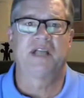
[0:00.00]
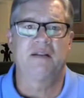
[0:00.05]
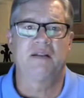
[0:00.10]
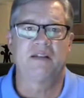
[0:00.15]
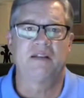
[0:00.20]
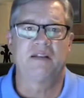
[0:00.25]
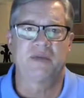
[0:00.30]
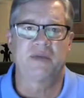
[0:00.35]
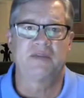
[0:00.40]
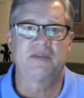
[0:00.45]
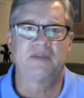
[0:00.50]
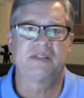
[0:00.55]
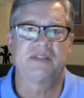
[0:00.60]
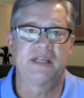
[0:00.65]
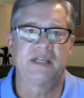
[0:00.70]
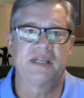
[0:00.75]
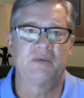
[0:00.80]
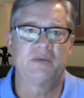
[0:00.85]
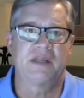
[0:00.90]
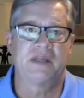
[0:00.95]
challenge we
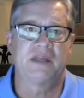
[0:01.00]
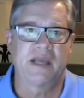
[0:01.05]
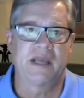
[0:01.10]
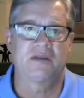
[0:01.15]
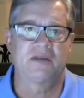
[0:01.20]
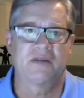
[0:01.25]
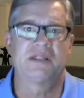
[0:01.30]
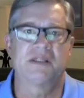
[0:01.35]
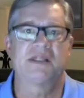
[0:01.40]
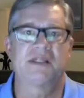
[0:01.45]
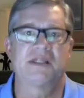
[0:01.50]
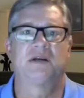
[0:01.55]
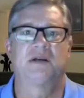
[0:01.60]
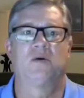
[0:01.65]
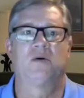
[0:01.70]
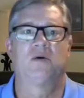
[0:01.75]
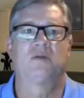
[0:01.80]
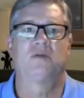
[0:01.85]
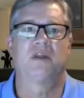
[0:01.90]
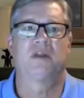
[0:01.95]
have seen with
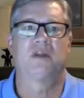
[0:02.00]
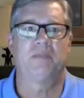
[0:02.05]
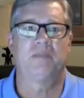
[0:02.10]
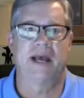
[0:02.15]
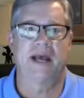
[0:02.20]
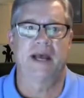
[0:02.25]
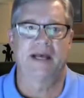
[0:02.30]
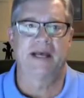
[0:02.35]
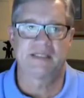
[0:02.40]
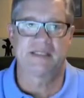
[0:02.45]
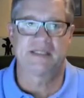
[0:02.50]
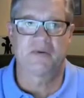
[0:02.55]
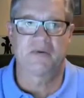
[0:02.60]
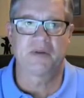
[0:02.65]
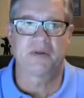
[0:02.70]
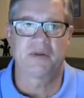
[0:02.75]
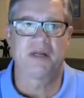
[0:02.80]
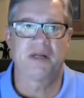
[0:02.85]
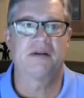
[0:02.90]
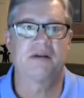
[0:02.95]
NanoSlic Gold over the
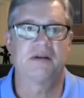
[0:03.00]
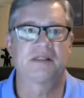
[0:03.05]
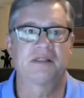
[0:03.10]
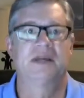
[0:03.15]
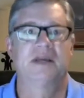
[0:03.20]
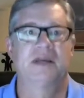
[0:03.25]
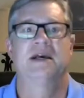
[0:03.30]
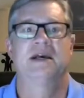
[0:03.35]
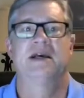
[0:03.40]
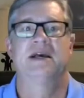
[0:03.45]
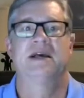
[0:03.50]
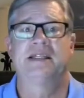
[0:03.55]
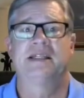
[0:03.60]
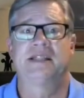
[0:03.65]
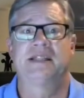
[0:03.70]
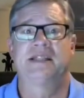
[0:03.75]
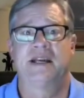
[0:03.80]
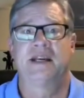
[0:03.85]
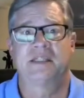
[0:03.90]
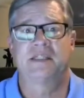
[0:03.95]
past several years
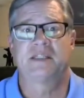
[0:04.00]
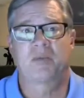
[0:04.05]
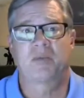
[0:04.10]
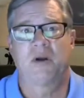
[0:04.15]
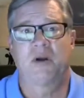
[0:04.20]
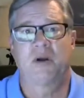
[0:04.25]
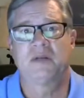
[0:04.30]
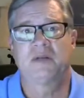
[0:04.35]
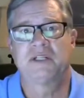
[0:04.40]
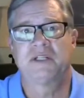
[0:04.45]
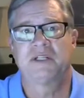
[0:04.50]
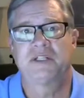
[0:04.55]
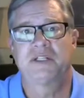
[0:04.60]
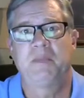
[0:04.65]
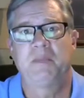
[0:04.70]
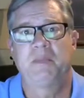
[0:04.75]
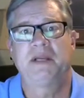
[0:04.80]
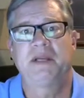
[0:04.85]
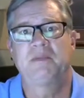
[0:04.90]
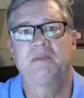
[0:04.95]
is that it is prone
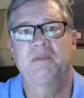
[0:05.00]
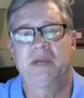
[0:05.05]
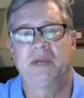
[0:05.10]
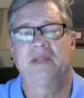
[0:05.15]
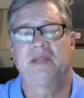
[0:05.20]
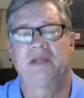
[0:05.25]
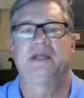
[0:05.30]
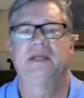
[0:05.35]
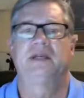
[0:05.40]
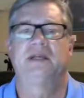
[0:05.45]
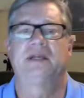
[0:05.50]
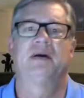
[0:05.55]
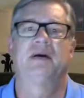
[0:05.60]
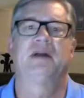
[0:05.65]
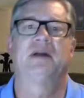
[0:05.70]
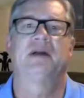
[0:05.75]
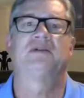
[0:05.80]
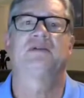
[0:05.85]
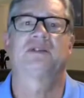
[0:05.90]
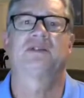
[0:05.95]
to chipping and
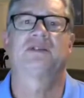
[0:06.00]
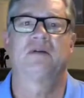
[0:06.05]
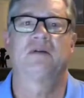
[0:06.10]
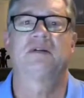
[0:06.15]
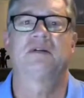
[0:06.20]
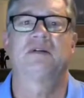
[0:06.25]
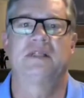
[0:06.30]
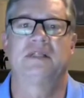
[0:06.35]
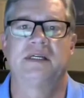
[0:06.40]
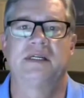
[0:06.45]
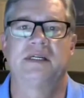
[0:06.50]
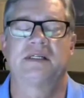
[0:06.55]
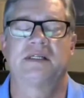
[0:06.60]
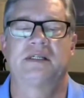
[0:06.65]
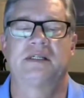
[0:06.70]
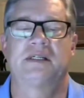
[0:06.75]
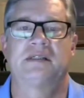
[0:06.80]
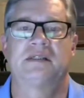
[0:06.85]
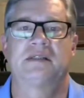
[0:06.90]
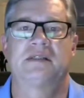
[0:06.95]
peeling under certain
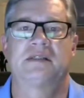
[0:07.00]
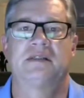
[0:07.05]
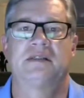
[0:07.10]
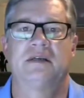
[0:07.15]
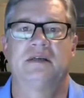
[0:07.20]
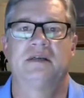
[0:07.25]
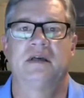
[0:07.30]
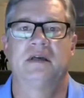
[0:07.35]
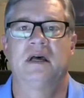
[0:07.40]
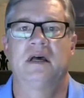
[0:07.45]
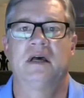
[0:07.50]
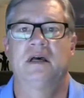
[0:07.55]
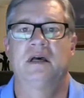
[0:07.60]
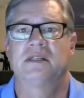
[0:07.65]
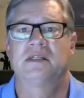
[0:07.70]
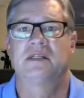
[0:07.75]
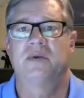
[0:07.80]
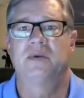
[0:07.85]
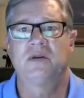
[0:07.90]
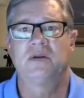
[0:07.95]
conditions.
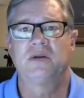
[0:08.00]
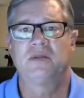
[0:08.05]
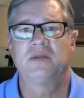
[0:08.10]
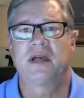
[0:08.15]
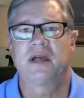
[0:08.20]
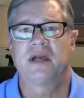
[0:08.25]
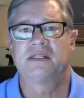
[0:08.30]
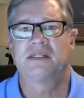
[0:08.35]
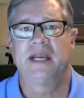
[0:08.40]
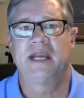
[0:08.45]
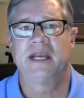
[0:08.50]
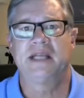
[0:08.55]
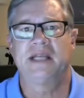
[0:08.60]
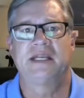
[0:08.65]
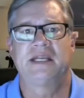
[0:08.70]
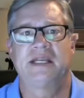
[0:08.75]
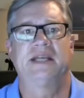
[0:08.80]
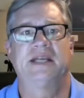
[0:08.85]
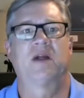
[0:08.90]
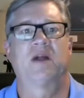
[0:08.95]
So in
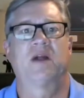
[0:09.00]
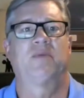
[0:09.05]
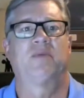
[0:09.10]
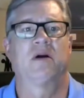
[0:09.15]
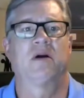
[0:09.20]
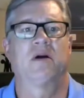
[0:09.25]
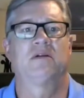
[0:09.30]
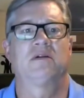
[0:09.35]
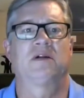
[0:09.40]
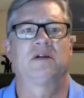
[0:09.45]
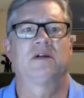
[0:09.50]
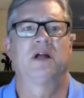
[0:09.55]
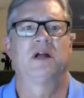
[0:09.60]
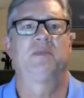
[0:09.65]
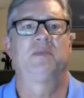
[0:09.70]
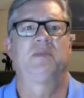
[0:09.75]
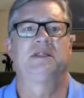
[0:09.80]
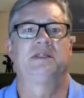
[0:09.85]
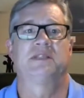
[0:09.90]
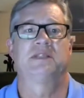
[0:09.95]
2018, our partner
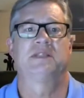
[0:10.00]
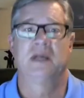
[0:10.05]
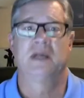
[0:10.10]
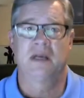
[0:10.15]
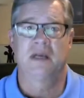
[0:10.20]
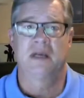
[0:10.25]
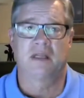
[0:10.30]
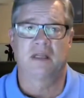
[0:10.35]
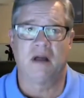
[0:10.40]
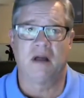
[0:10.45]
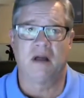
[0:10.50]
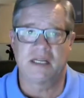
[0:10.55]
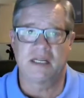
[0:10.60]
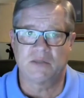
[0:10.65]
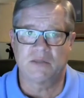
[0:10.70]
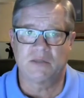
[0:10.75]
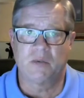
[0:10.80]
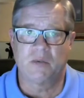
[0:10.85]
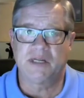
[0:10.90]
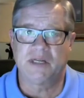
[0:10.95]
companies
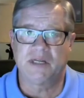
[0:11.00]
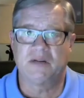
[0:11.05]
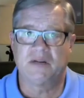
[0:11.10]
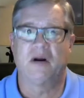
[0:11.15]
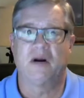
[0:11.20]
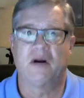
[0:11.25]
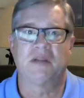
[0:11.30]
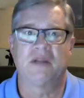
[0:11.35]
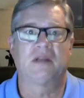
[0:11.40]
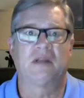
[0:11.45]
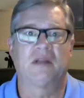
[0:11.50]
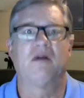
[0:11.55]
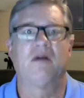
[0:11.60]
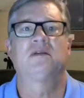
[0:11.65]
launched what we called the